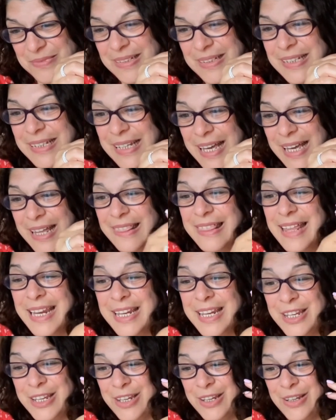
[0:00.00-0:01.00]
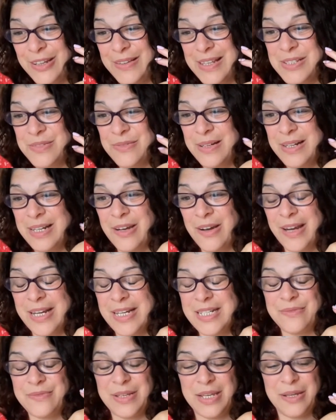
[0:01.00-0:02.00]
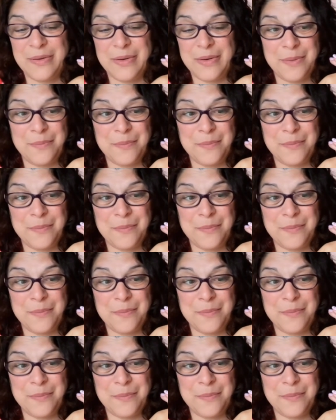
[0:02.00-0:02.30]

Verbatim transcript: Yeah, thank you. That's really kind of you.